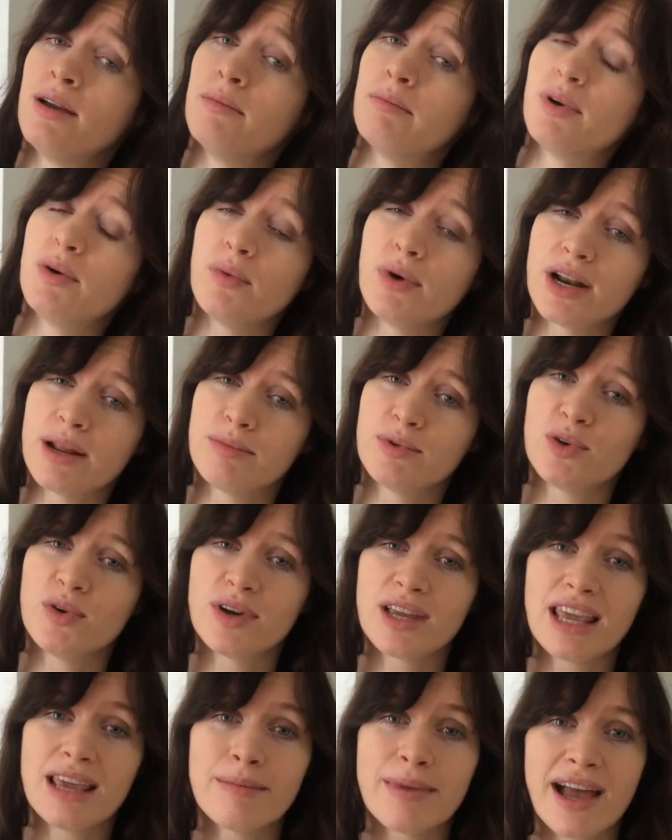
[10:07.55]
But what I'm
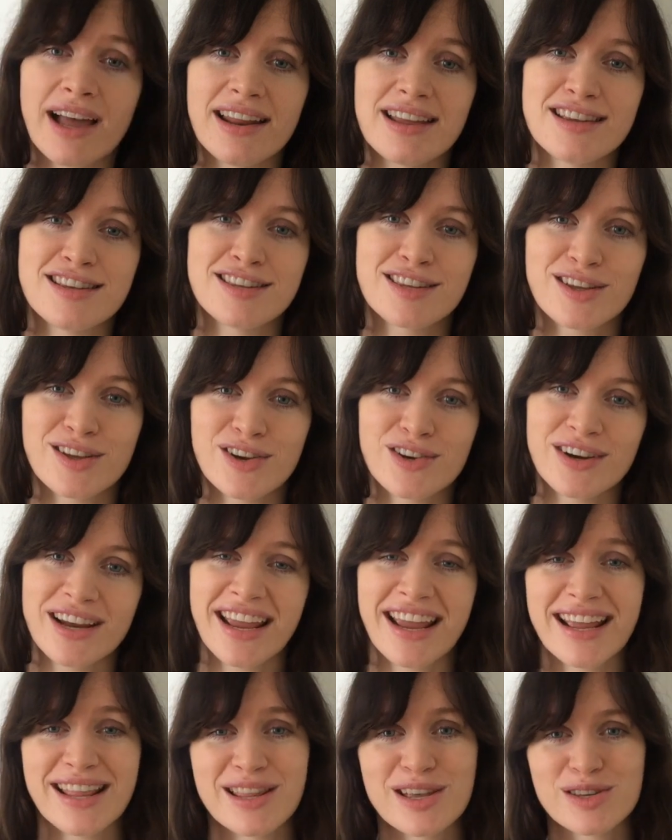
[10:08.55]
talking about is
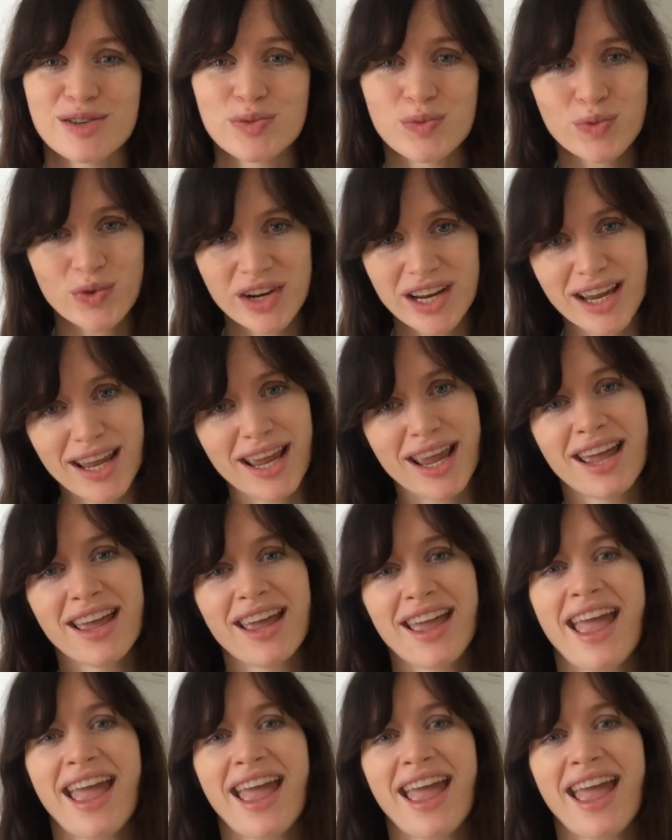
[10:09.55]
Korea in the spring